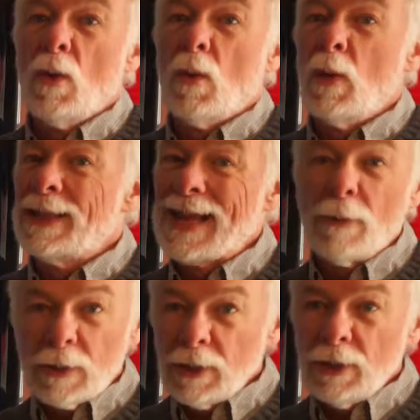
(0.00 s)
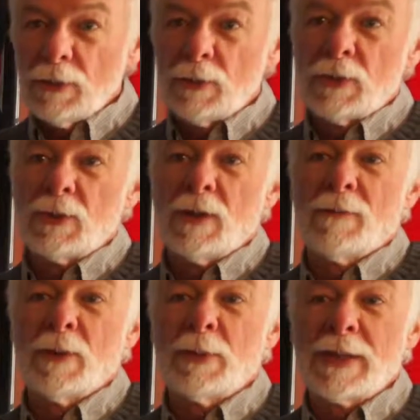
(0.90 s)
without the use
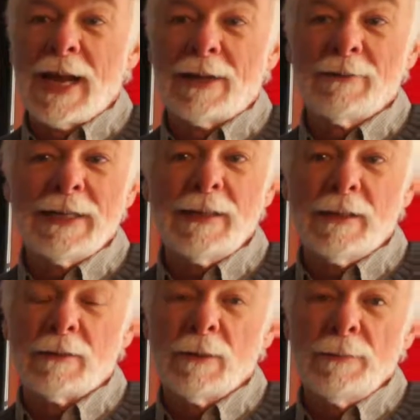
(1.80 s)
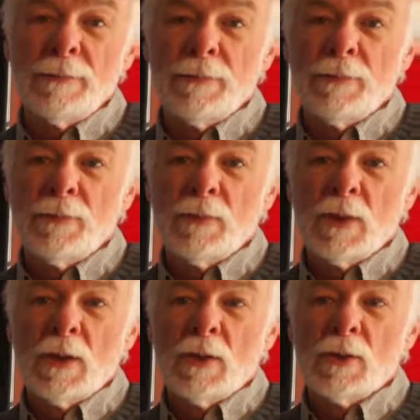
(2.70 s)
of the Pythagorean theorem,
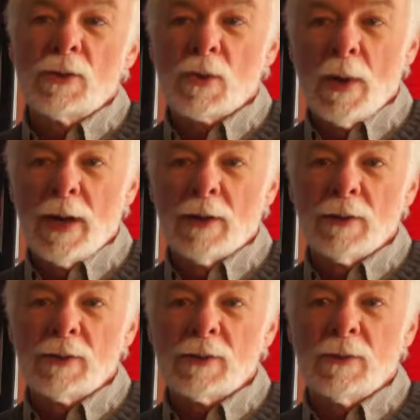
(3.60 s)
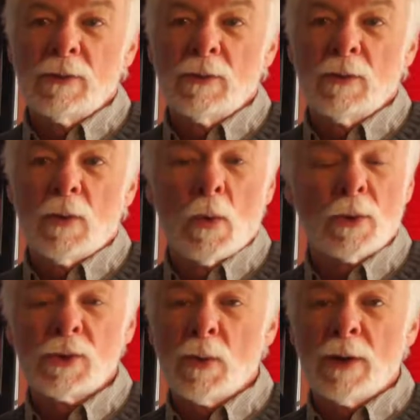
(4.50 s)
squares,
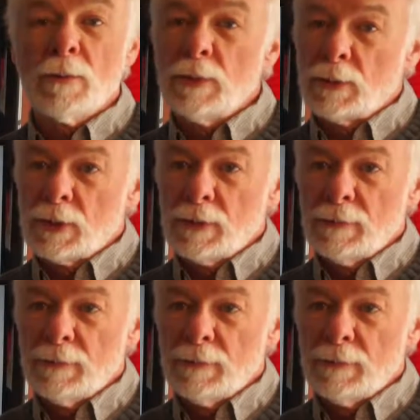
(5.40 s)
or square roots.